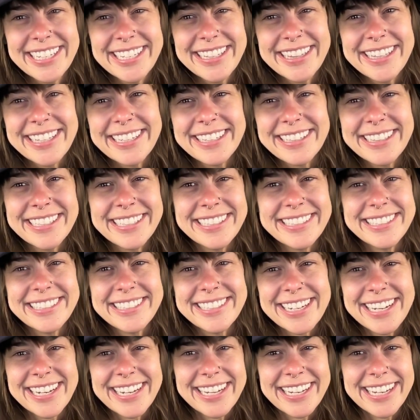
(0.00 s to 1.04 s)
the
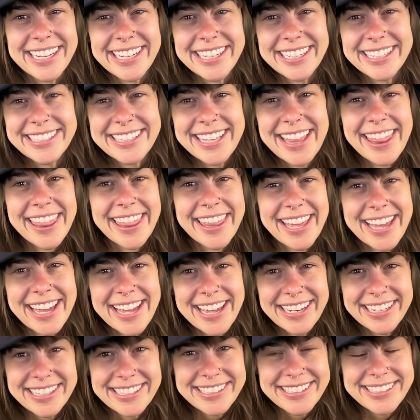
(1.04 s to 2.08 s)
cliche
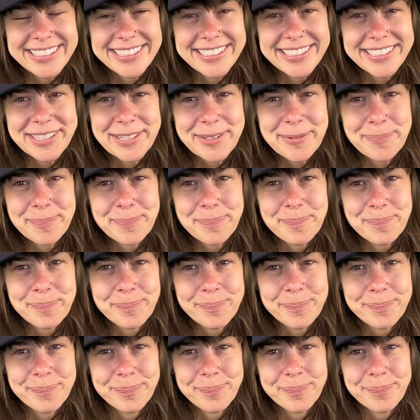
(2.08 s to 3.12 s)
that
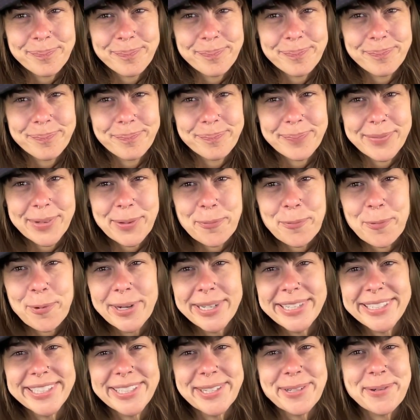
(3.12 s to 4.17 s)

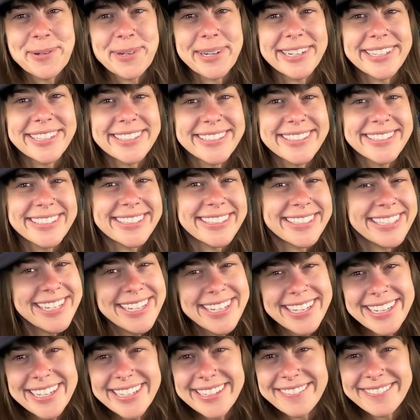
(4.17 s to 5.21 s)
what you are
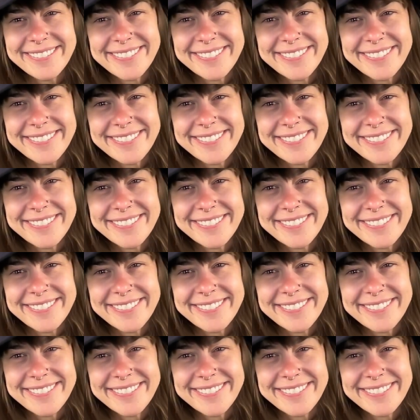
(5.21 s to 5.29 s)
seeking